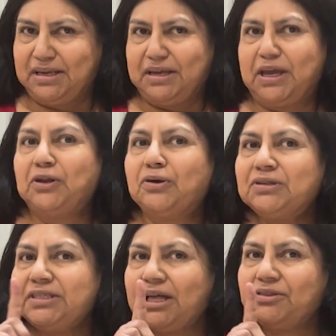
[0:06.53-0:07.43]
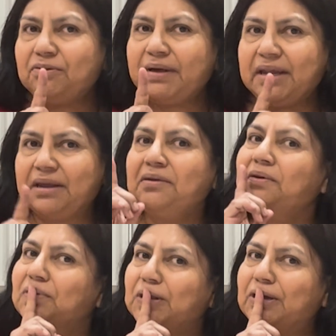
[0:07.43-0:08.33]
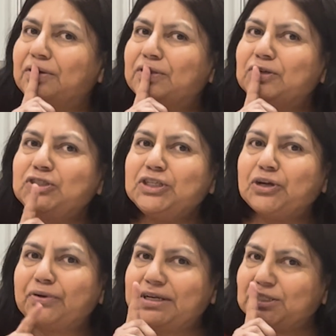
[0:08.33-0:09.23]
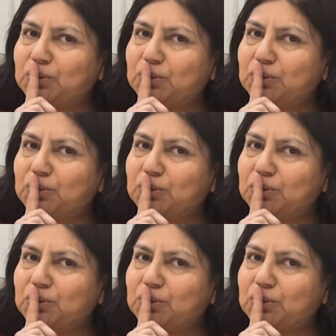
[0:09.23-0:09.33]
And don't tell nobody, they're secret.